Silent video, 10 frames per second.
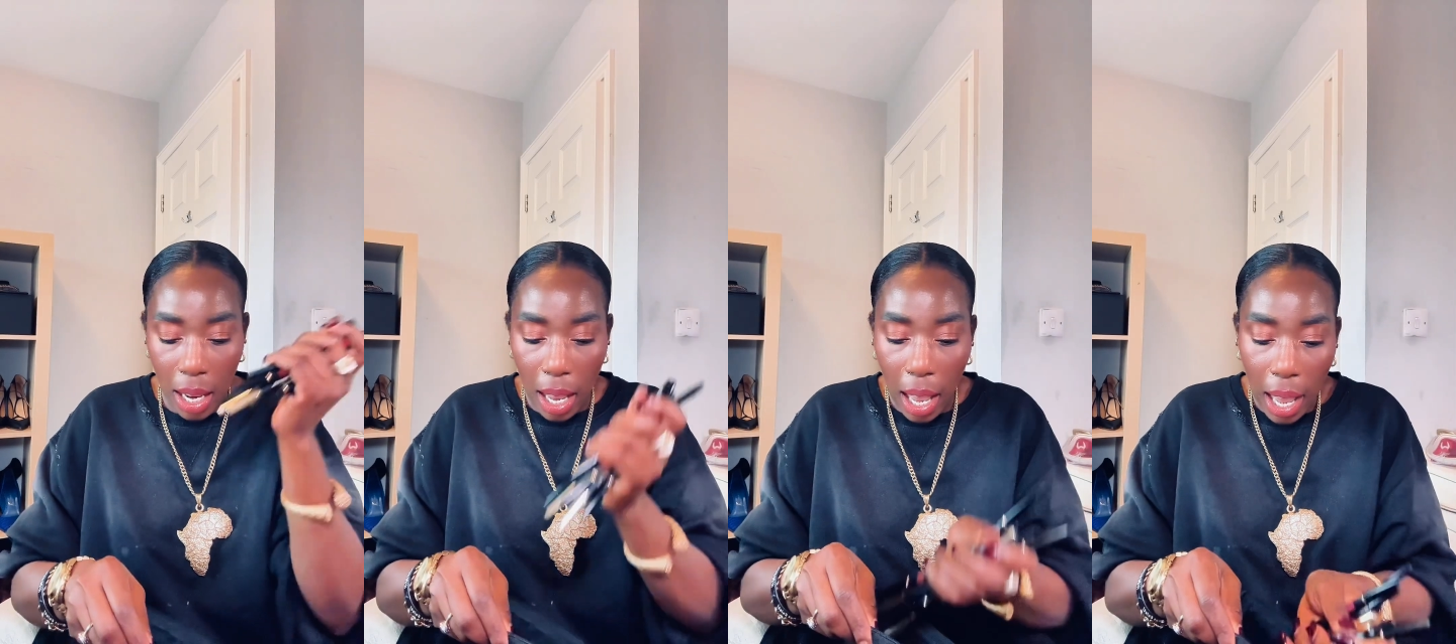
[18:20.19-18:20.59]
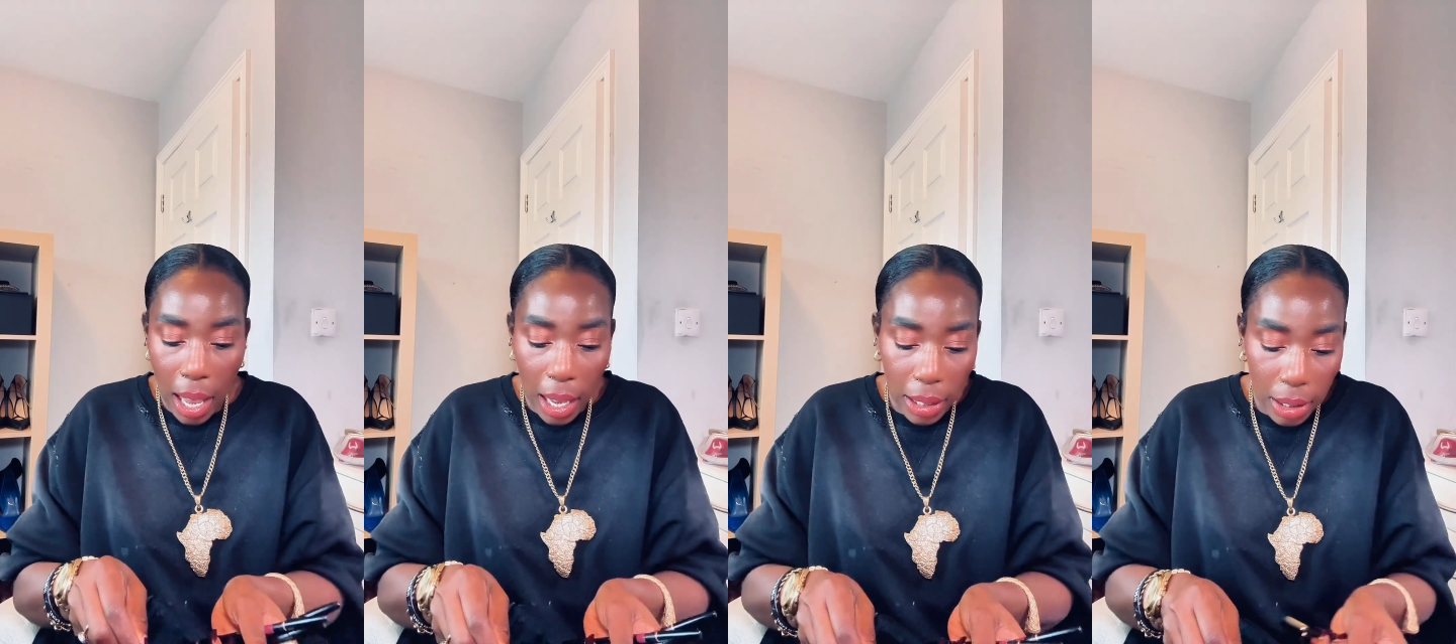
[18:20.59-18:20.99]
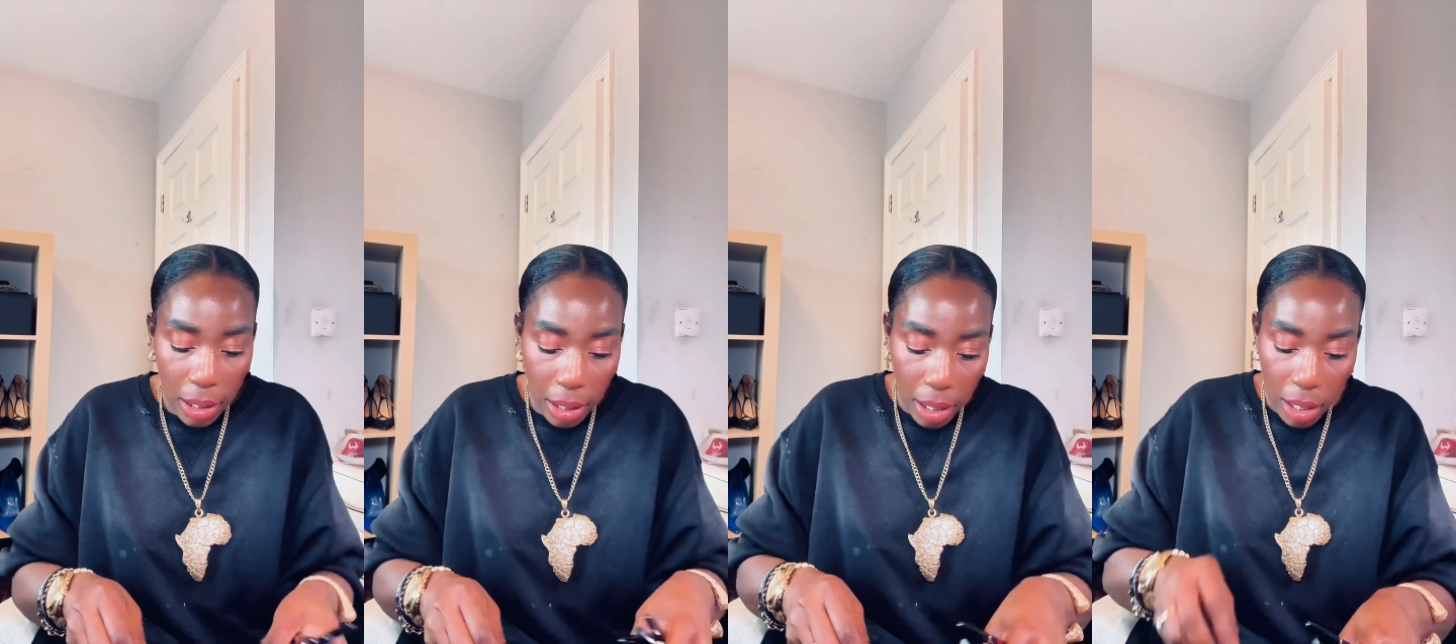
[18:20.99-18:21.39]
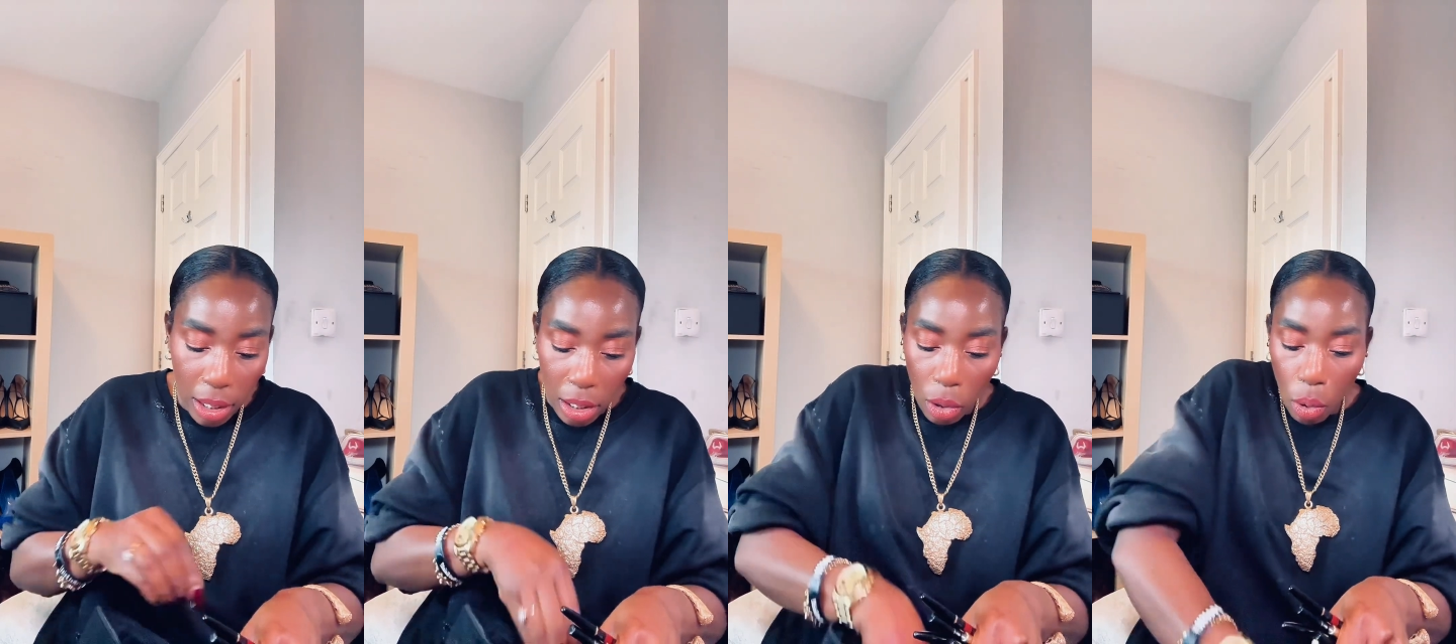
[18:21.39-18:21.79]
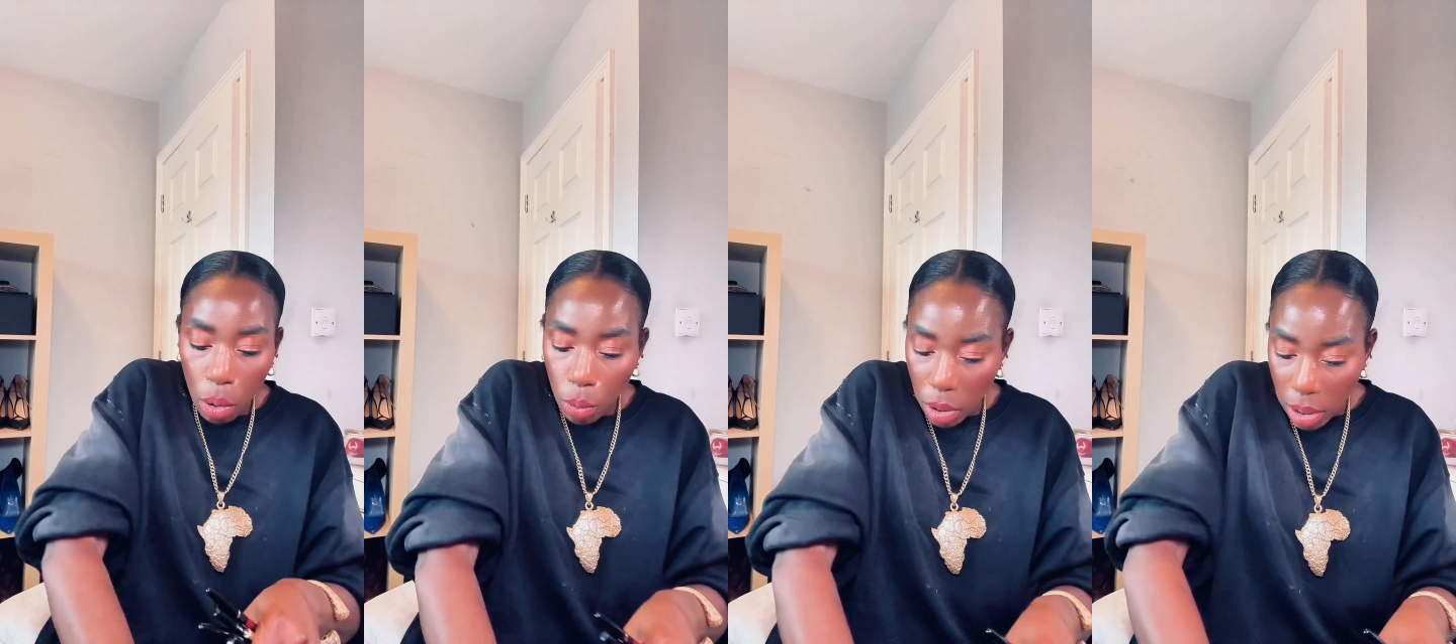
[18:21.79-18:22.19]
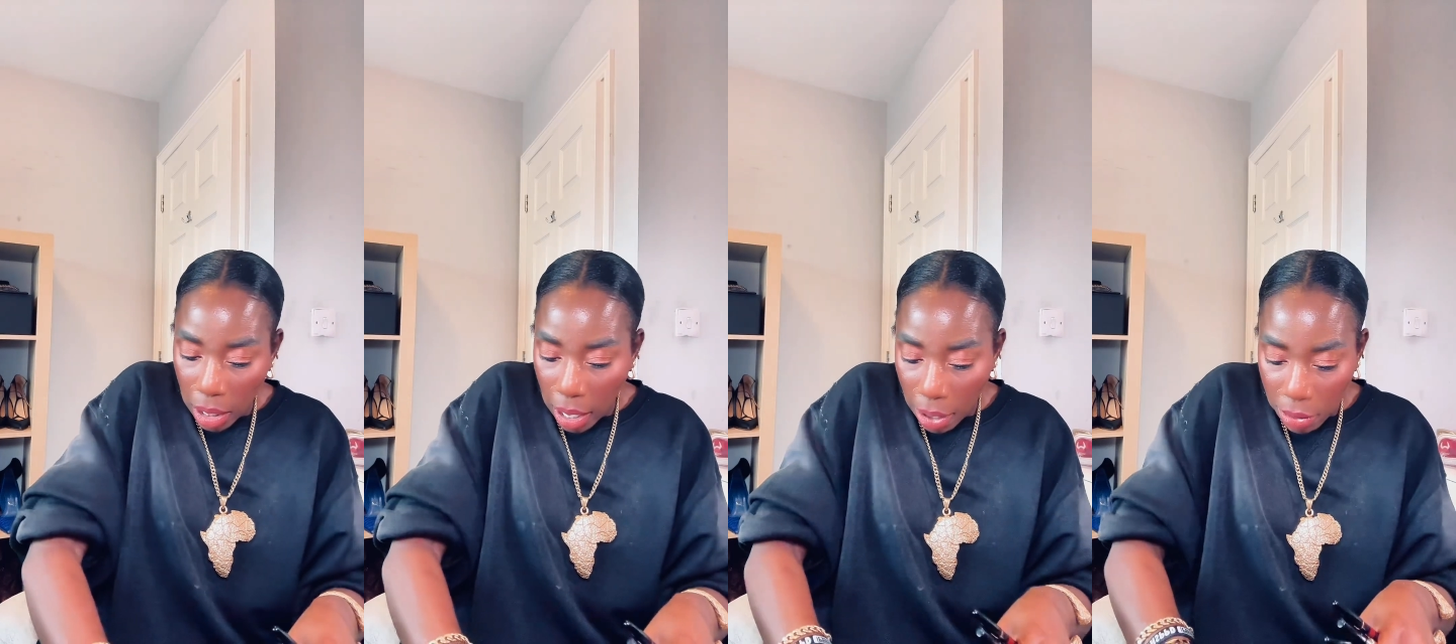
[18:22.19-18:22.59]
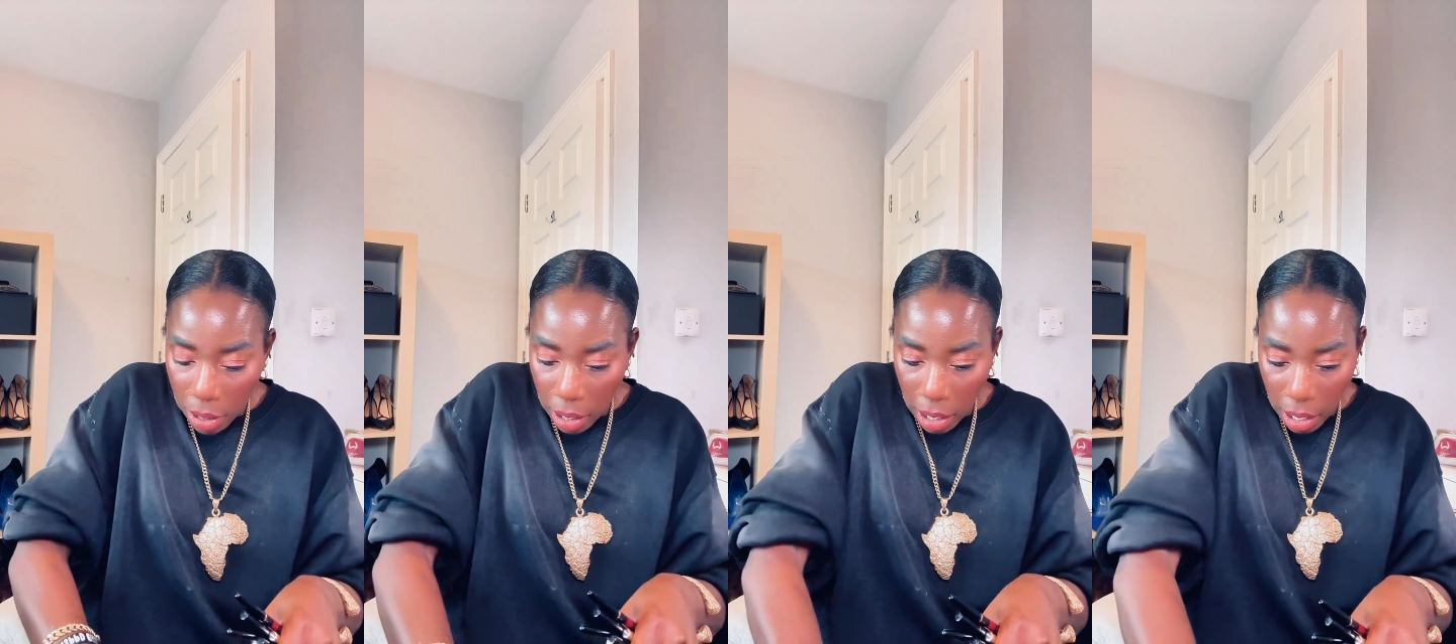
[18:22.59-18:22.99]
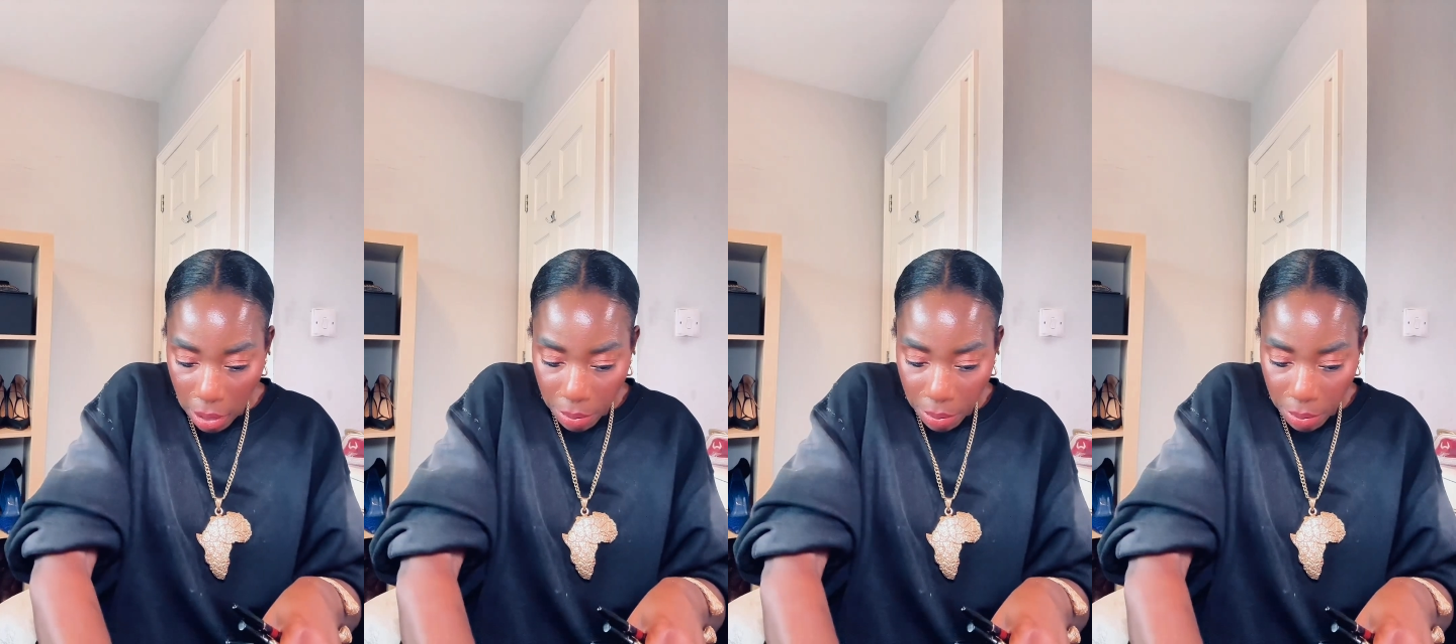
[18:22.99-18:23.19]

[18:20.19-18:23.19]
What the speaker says: And the old ones that I have that are here,